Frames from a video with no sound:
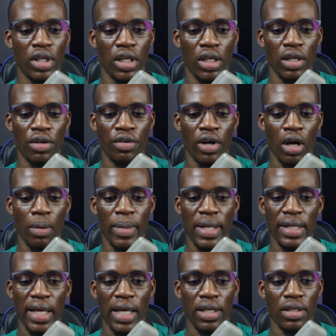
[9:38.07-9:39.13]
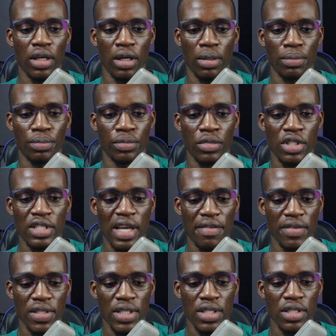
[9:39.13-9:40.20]
recommended
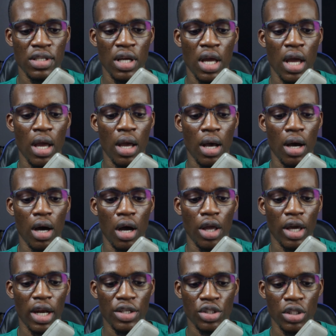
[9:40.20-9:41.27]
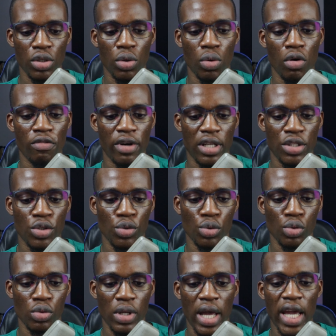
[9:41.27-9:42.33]
services. You can actually go over to
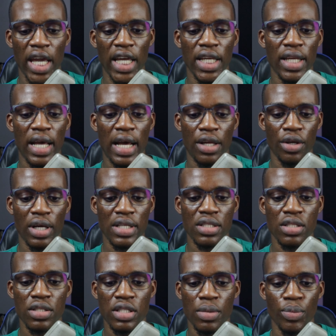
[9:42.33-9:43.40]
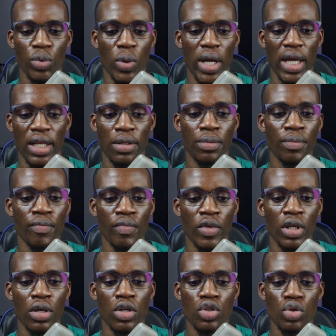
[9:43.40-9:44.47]
Earn, and you can see Simple Earn.
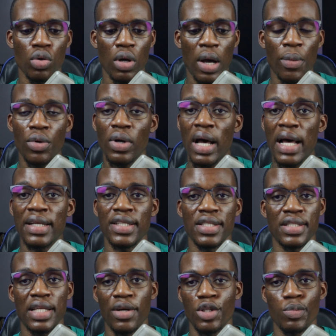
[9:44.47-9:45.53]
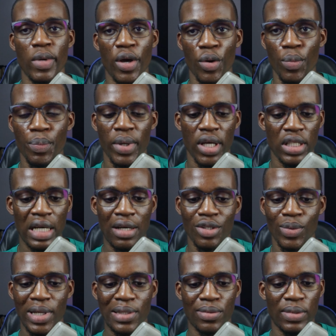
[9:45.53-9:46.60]
So I want to add this now to my homepage. How do I
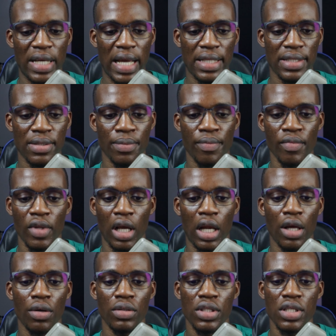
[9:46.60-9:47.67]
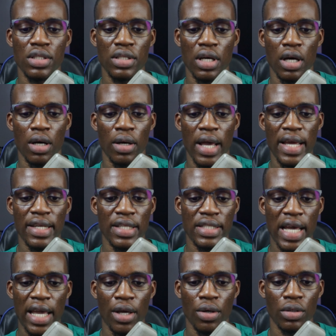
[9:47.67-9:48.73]
do that? Click on this edit
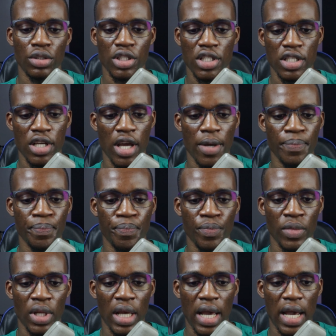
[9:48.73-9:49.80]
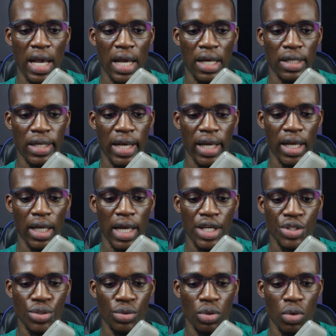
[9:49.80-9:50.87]
icon just here, and I
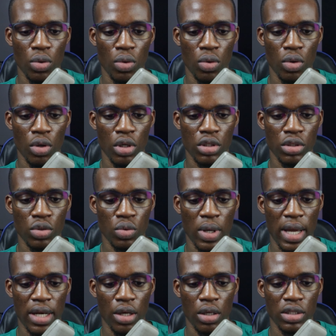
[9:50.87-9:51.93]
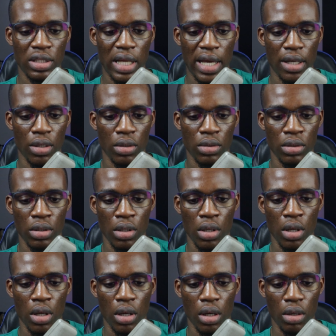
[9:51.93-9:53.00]
should go slide
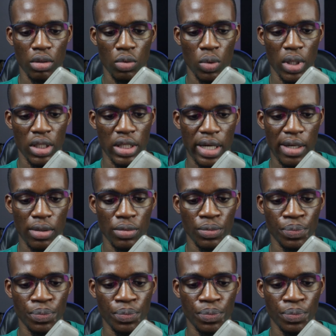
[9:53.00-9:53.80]
all the way down